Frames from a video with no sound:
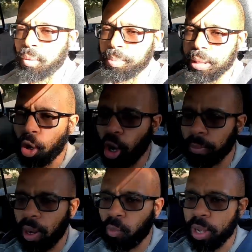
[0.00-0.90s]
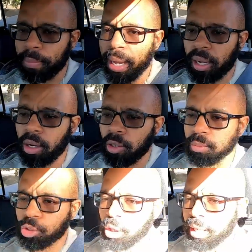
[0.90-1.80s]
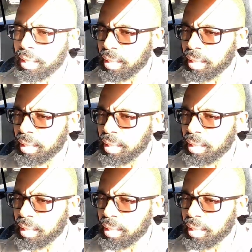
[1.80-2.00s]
I would be on my way back home so I can